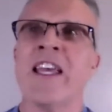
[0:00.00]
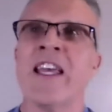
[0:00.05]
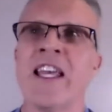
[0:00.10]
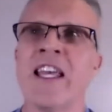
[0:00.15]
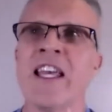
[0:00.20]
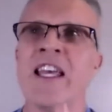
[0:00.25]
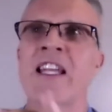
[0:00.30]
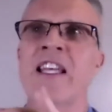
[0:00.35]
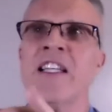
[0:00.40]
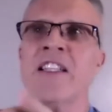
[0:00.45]

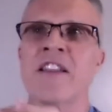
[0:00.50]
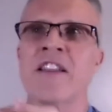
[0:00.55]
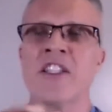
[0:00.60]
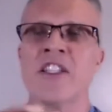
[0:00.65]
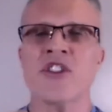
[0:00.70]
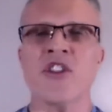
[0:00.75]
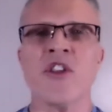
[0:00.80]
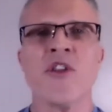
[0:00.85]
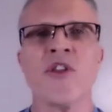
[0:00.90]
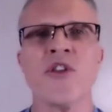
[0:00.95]
It, it,
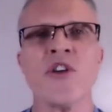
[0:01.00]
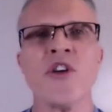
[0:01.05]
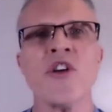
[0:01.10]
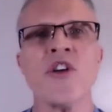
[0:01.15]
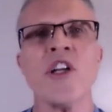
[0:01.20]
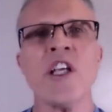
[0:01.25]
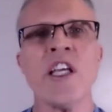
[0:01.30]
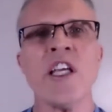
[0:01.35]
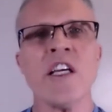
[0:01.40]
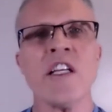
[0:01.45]
there's
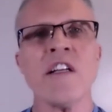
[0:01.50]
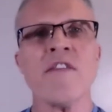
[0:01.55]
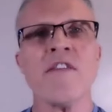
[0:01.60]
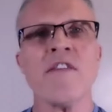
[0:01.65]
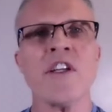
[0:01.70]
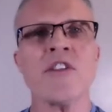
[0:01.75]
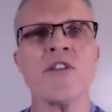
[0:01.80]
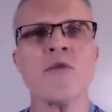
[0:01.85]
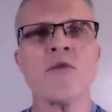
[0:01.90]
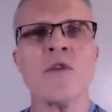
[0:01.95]
30
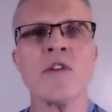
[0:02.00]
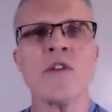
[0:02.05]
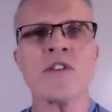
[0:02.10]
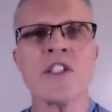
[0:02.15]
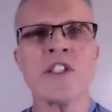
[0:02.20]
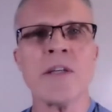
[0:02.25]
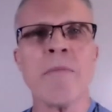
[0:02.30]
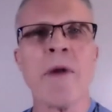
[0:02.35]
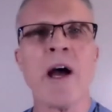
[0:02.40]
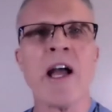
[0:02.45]
individuals
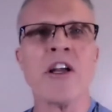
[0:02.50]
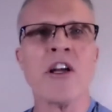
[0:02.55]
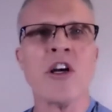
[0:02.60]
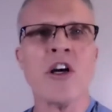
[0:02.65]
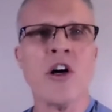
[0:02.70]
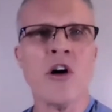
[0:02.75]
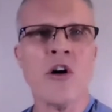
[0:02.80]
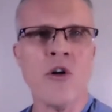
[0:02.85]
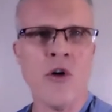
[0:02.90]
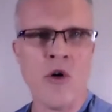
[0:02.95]
in my
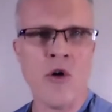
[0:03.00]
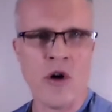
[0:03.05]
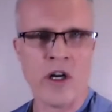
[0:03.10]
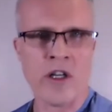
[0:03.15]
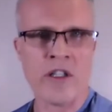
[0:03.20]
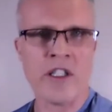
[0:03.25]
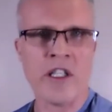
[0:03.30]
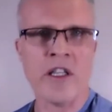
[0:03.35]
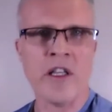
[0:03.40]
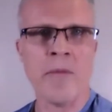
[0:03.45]
cohort
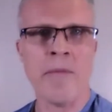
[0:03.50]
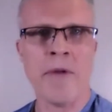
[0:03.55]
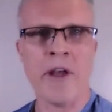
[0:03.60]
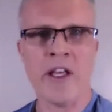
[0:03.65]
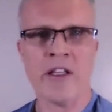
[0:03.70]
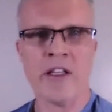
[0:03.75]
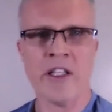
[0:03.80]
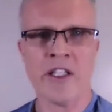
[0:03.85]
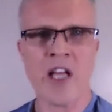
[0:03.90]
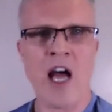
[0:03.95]
in the,
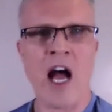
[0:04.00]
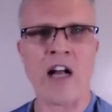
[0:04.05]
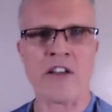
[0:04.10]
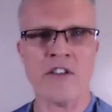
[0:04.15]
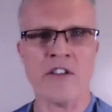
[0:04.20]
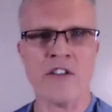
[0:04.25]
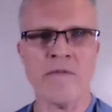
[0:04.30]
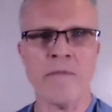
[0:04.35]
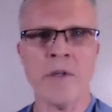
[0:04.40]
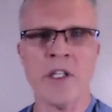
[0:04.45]
in the
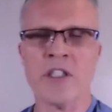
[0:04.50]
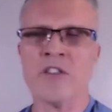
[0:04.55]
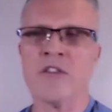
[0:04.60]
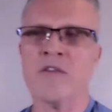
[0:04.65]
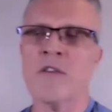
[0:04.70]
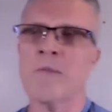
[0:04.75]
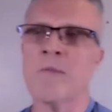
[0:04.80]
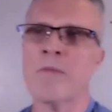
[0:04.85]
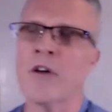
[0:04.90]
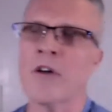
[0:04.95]
Doctor of
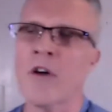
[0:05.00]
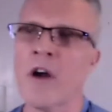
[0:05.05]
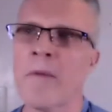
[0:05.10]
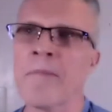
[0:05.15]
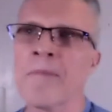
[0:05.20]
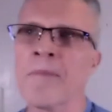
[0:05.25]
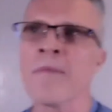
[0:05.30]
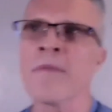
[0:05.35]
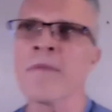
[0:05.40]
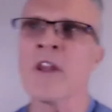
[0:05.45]
Ministry program.
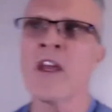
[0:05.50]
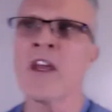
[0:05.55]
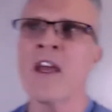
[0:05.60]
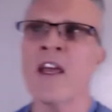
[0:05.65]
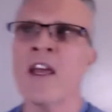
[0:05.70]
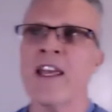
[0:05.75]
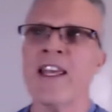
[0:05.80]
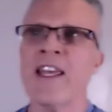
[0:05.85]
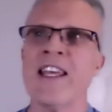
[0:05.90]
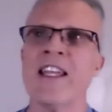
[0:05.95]

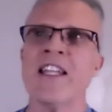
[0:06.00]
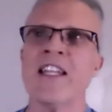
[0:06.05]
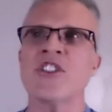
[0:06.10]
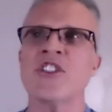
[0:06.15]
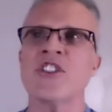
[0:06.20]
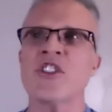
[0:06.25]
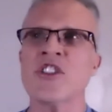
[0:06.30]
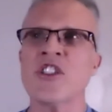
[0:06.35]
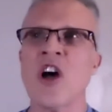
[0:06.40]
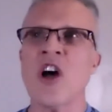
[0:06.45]
It is
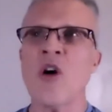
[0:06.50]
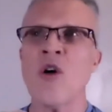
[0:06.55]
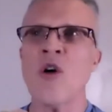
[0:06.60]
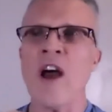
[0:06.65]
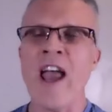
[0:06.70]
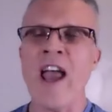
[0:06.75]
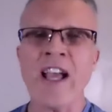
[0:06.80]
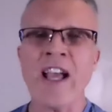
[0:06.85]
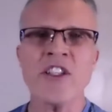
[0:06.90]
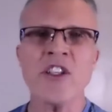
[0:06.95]
so
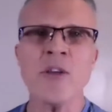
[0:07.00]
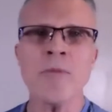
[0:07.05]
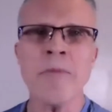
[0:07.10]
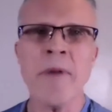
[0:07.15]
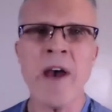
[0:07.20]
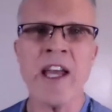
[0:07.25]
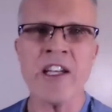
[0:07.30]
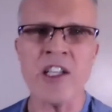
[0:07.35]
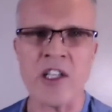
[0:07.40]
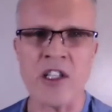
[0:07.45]

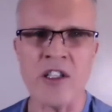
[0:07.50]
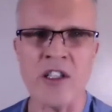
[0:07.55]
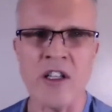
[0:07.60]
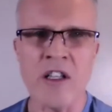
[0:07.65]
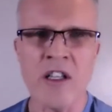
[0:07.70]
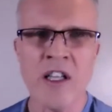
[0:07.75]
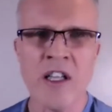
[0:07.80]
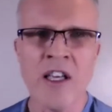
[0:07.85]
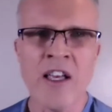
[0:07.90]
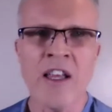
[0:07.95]
ecumenical.
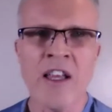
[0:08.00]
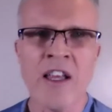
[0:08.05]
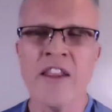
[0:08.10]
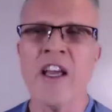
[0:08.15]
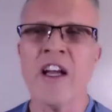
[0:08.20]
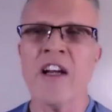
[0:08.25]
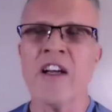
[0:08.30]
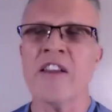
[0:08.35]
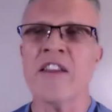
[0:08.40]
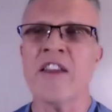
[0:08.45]

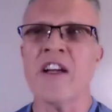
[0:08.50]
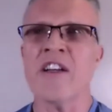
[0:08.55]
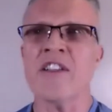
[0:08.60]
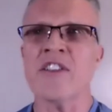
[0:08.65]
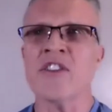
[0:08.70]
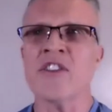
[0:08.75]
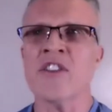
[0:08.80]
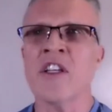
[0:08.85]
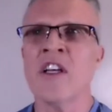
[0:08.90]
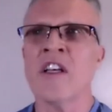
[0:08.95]
There,
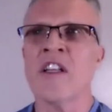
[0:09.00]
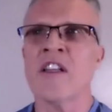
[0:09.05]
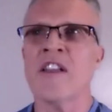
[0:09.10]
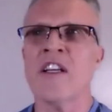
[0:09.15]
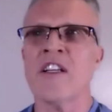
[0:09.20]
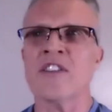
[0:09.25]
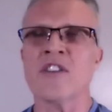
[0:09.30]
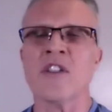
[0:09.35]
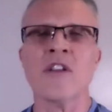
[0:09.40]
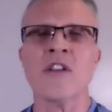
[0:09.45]
there's,
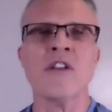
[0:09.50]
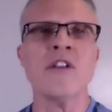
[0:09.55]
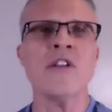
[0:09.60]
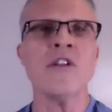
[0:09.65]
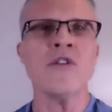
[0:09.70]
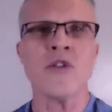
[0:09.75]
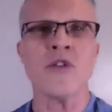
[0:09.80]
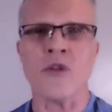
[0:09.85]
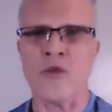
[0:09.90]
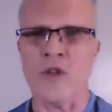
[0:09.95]
there's
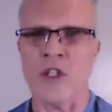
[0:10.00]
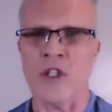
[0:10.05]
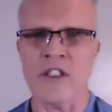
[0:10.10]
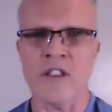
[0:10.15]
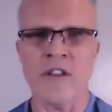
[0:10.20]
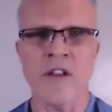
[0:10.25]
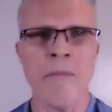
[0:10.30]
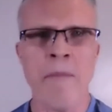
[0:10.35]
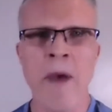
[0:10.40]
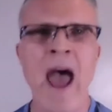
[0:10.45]
Lutheran
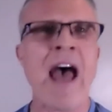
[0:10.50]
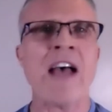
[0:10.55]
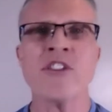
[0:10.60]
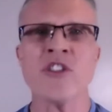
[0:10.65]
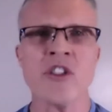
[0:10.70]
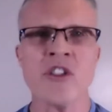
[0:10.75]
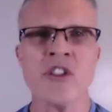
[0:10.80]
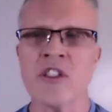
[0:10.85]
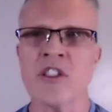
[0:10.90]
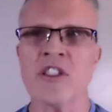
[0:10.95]

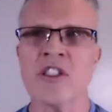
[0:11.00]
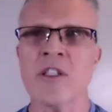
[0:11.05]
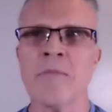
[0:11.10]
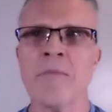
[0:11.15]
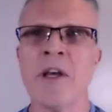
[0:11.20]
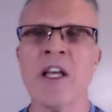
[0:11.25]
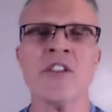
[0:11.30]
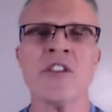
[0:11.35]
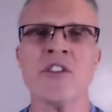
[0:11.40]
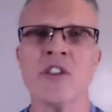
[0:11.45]
pastors and
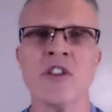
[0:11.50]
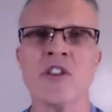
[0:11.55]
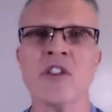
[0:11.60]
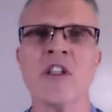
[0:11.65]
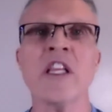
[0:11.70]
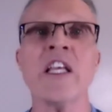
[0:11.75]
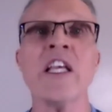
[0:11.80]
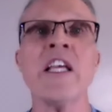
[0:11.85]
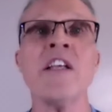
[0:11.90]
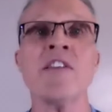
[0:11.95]
ministers,
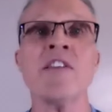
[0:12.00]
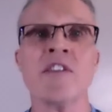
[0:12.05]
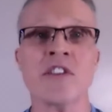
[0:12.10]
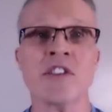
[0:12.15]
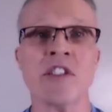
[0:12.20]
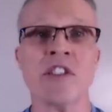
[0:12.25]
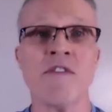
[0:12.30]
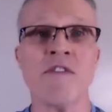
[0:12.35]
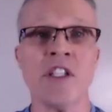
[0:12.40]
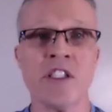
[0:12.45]

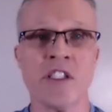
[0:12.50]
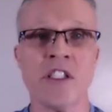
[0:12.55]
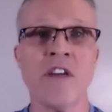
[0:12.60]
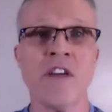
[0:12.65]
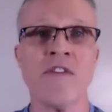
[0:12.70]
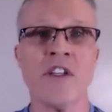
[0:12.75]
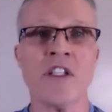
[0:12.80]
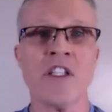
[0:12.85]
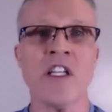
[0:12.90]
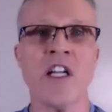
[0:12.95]
leaders of these
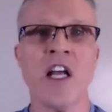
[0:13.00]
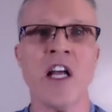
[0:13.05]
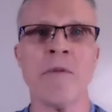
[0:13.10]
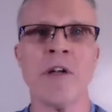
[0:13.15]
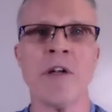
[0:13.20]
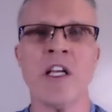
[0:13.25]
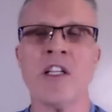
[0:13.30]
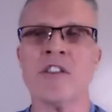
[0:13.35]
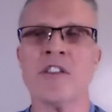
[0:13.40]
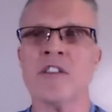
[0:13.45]
different
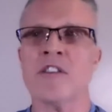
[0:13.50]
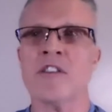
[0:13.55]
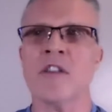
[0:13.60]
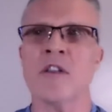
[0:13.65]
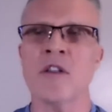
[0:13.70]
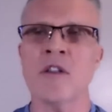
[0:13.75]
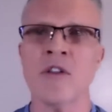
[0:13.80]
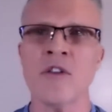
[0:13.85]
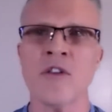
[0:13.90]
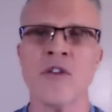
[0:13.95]
denominations,
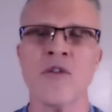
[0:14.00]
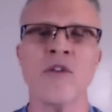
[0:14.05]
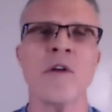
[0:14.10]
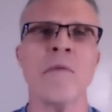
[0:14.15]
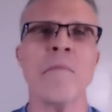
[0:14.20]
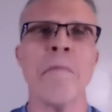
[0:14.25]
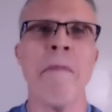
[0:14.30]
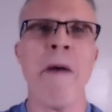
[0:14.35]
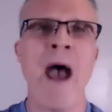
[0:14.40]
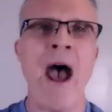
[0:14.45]
Lutheran,
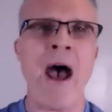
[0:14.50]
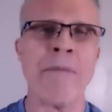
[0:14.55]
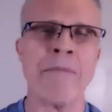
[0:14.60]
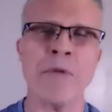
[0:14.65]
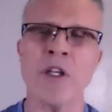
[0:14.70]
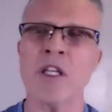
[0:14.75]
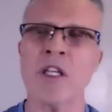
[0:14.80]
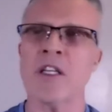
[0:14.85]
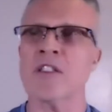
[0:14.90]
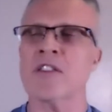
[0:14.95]

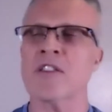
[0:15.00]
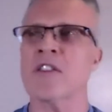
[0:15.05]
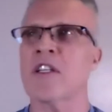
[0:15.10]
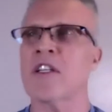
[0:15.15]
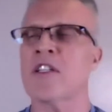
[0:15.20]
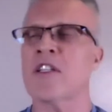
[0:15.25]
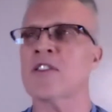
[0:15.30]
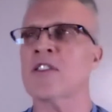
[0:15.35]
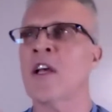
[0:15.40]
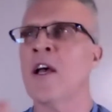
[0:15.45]
Baptist,
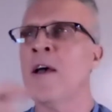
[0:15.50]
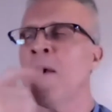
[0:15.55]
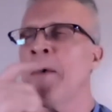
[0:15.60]
there's